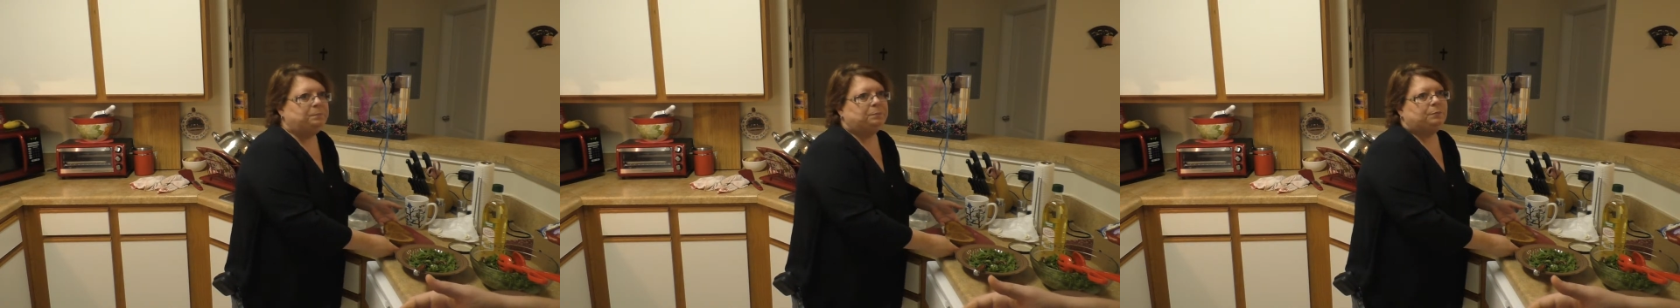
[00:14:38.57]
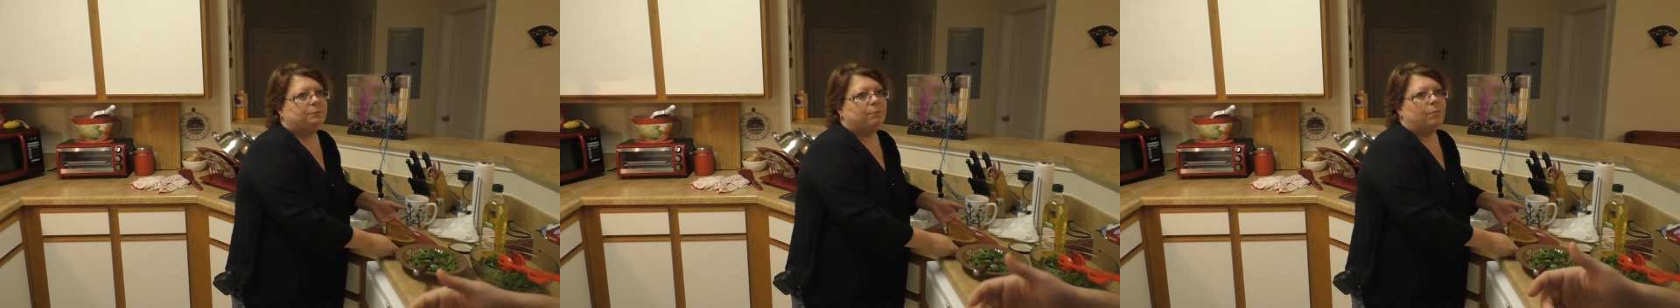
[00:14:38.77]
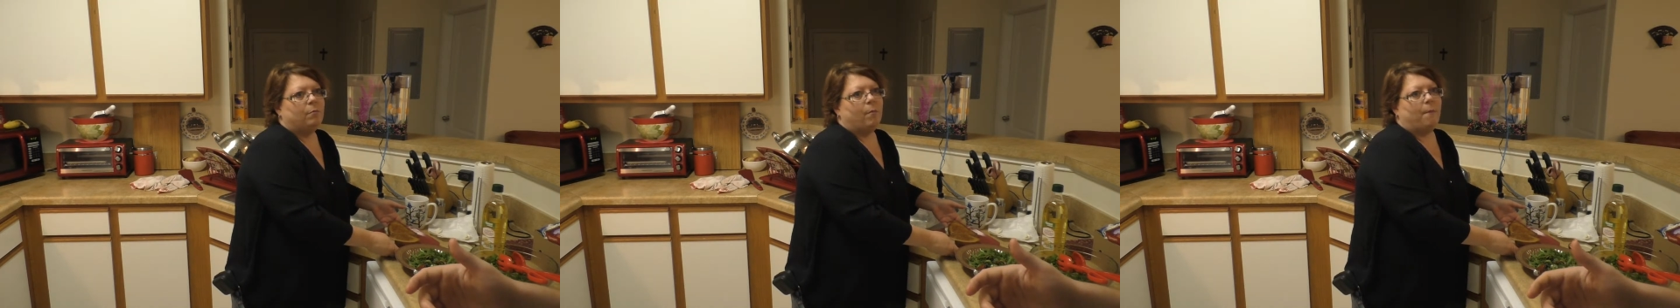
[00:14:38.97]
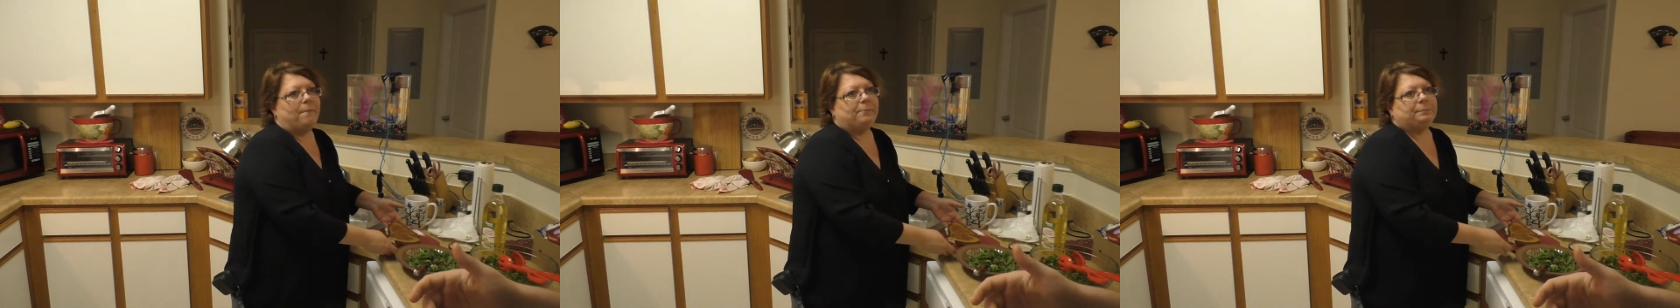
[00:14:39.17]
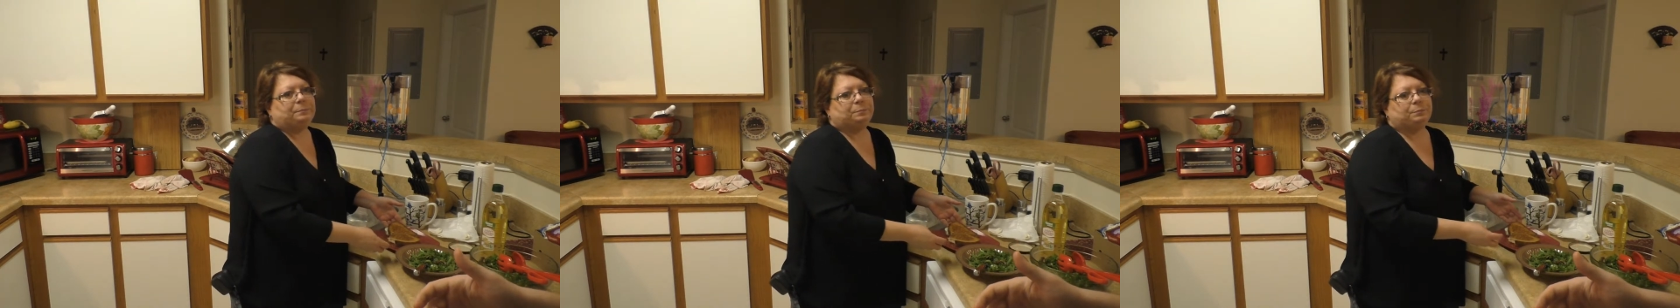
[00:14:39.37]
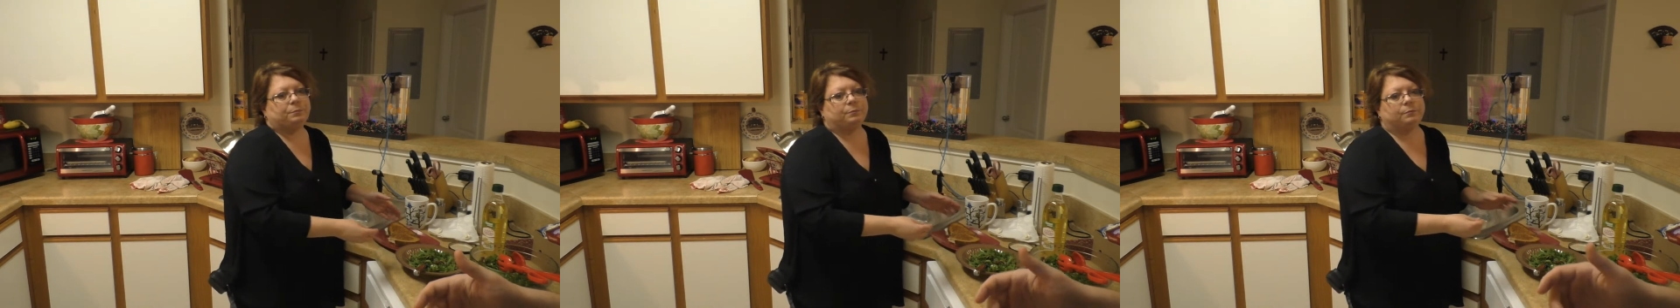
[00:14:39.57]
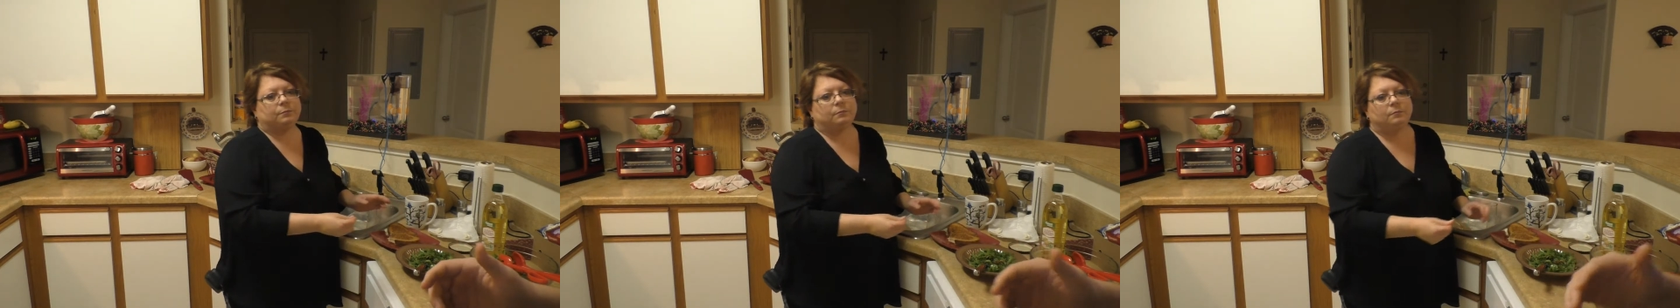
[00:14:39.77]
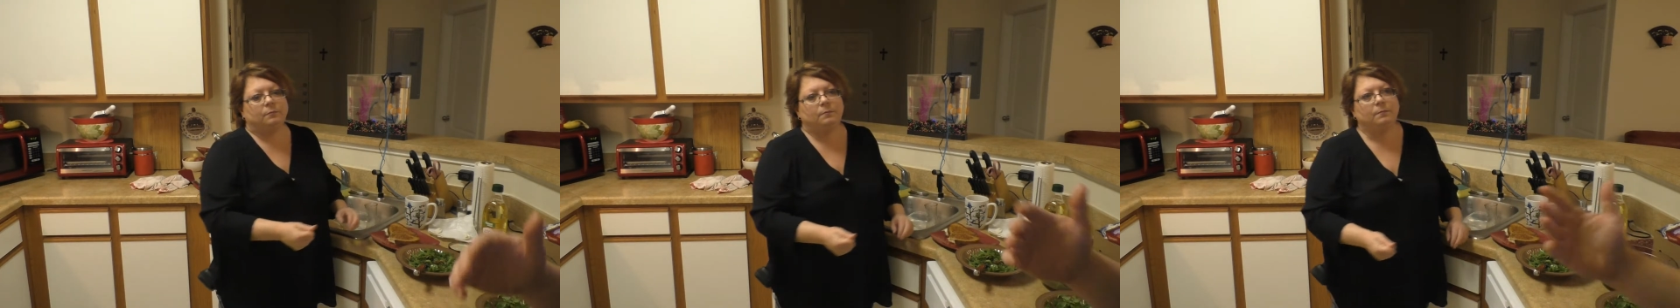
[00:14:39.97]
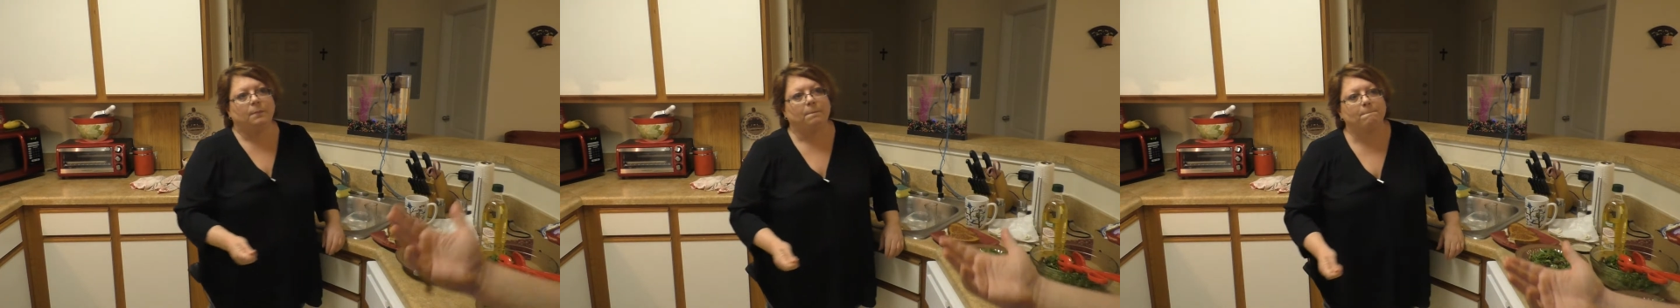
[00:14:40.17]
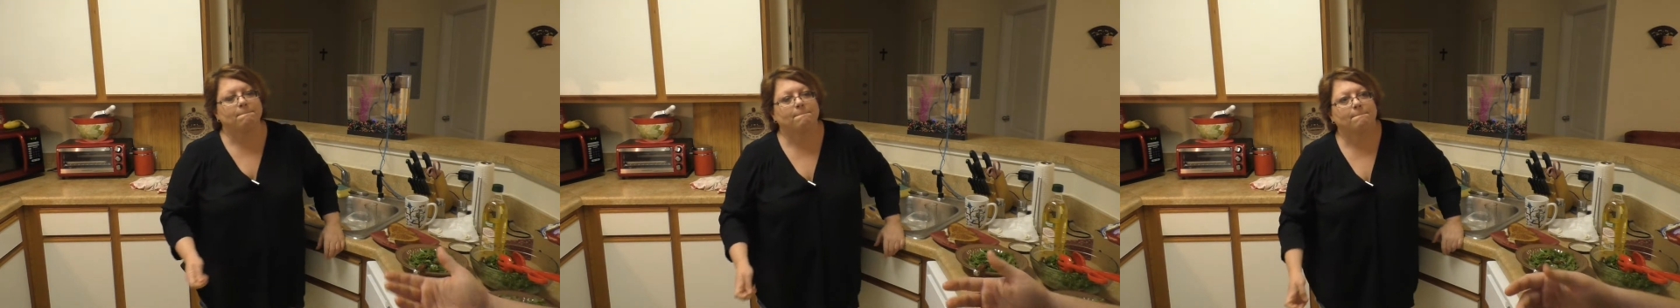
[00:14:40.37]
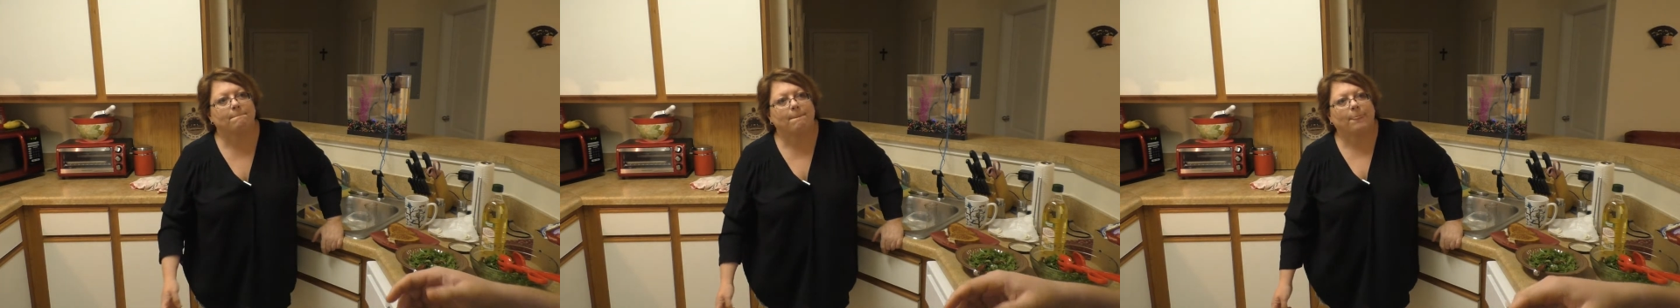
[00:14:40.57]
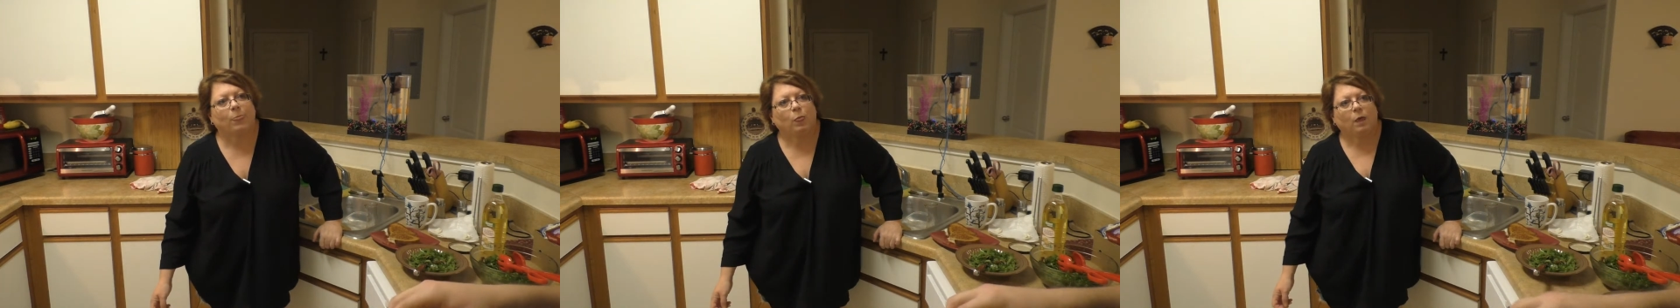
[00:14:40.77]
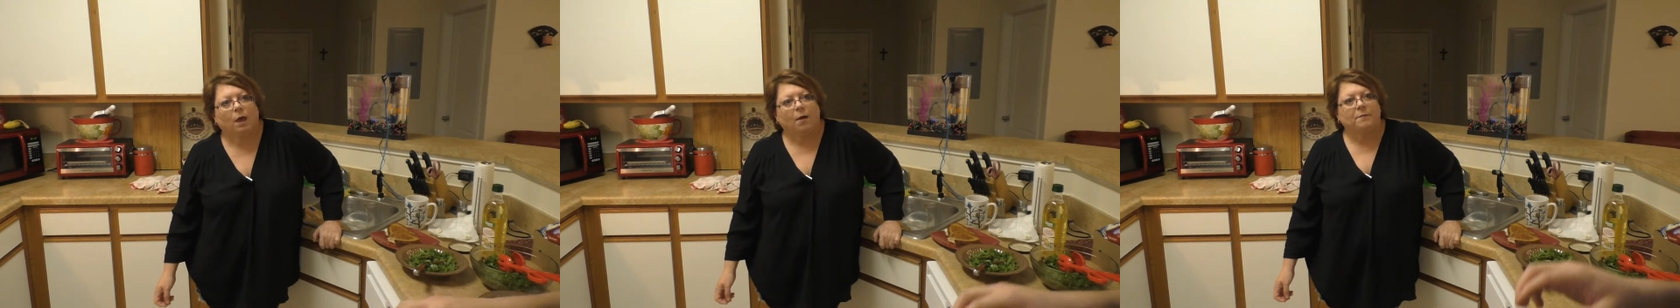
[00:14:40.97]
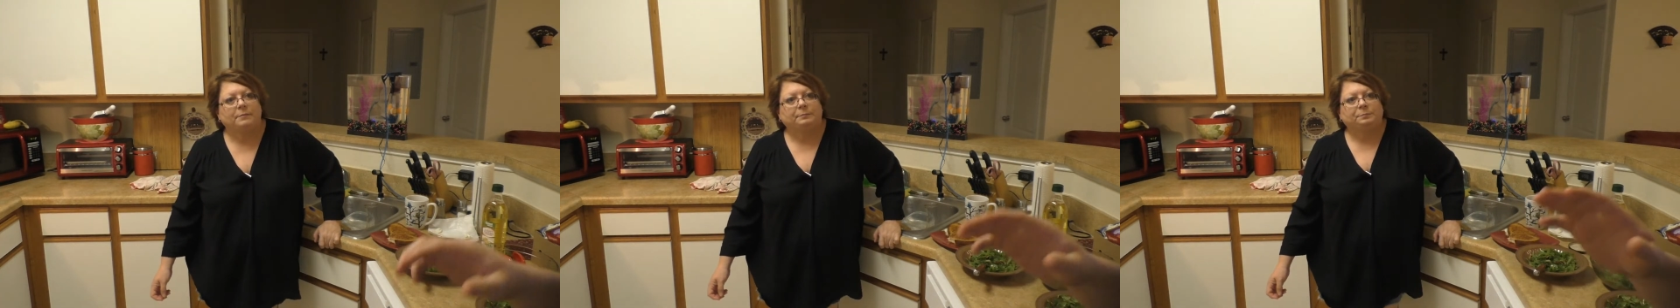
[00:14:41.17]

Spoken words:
But being more mild can be a good thing.